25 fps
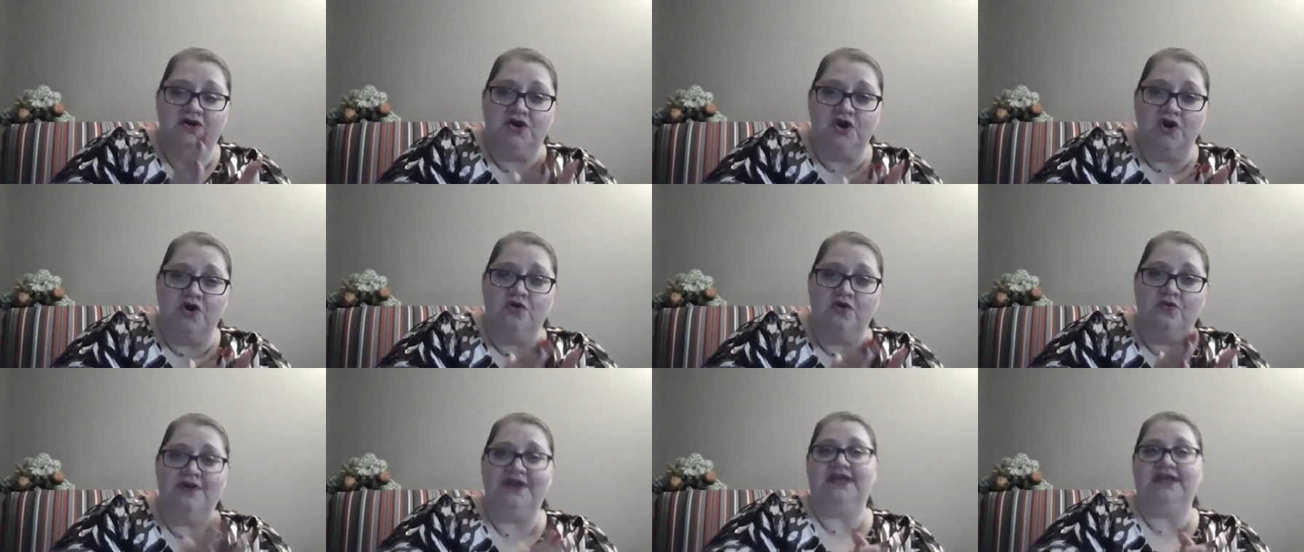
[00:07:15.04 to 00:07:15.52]

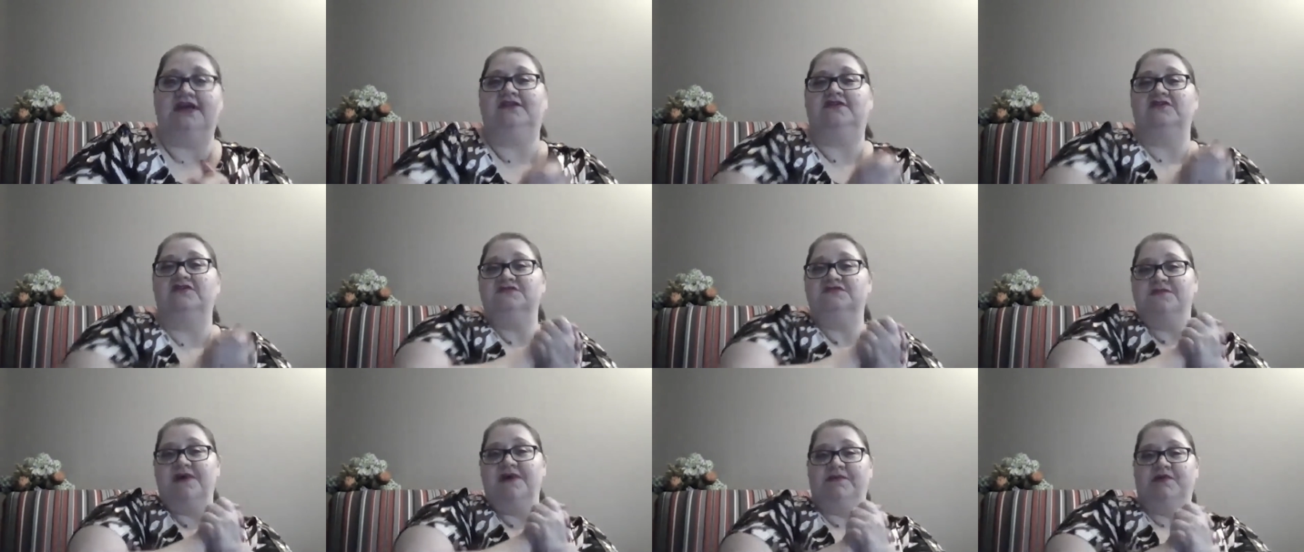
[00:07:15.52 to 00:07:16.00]
Go and get
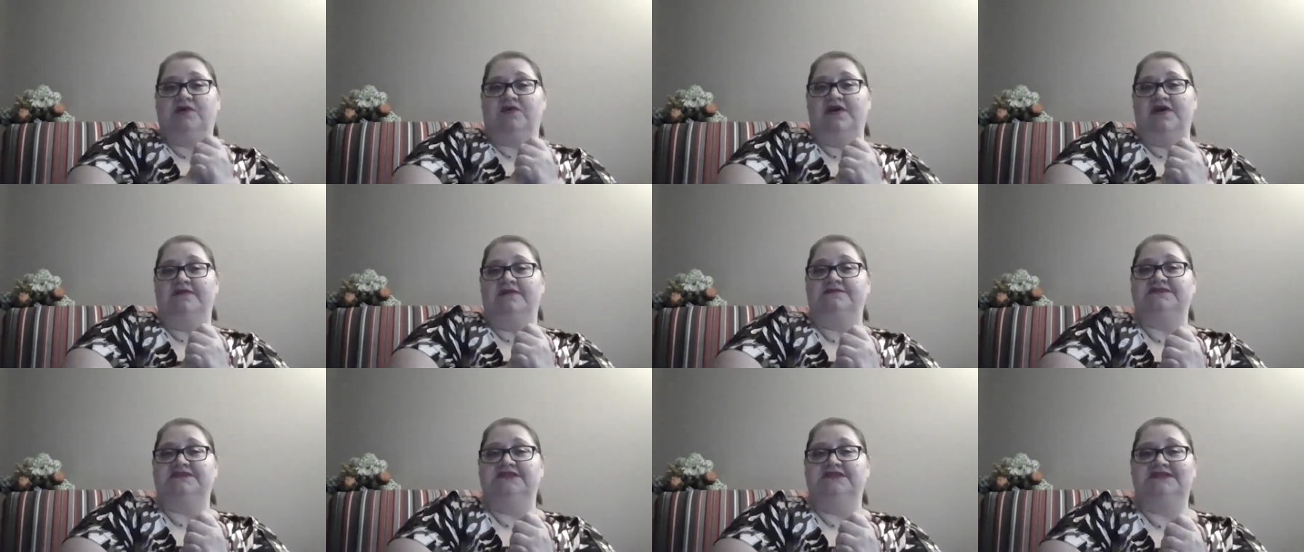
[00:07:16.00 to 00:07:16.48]
those
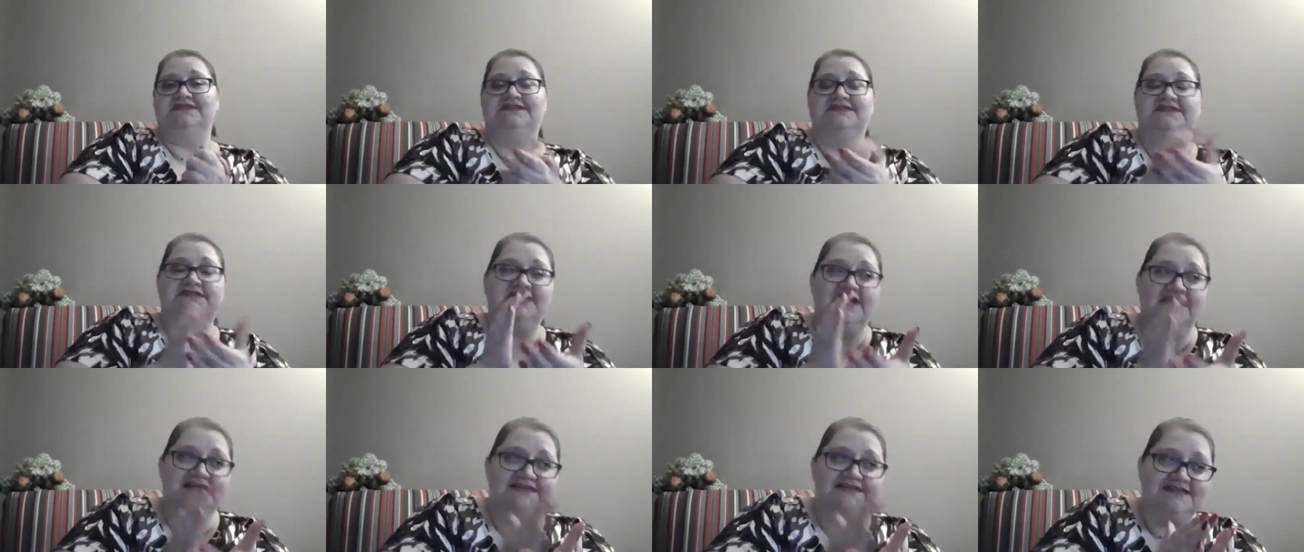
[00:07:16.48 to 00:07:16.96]
mammograms.
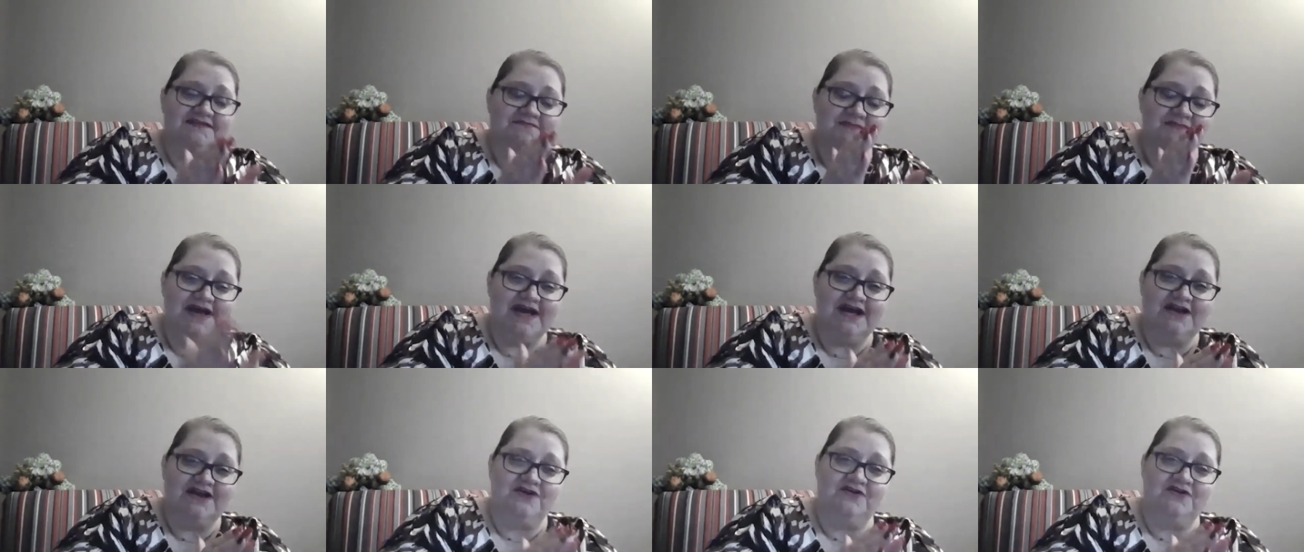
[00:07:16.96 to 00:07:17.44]
Doesn't
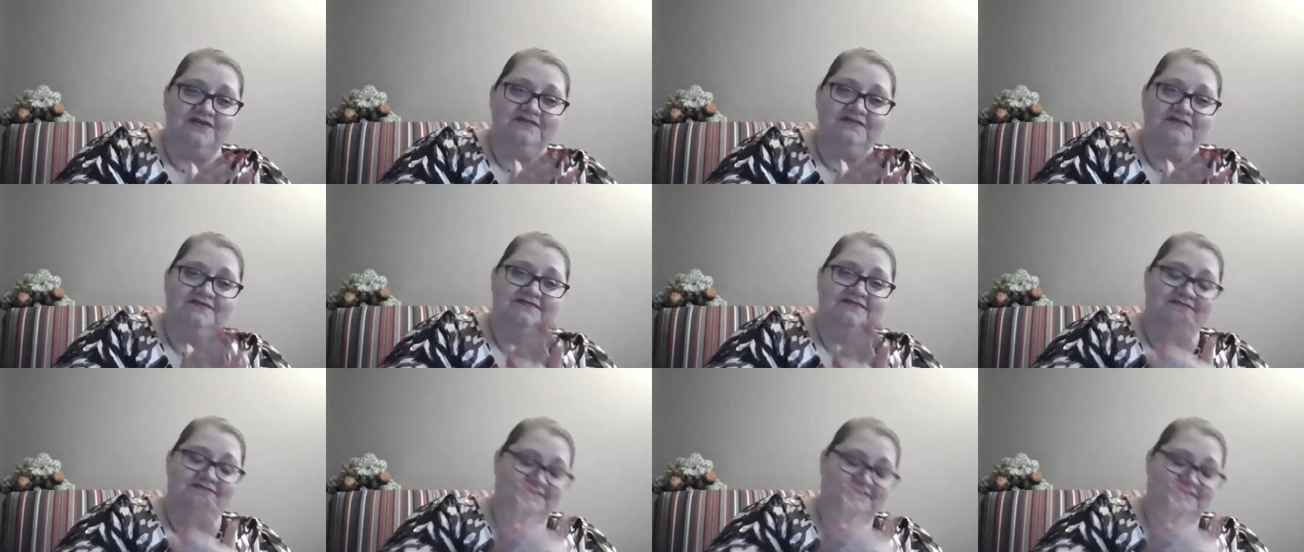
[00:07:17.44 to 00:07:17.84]
matter.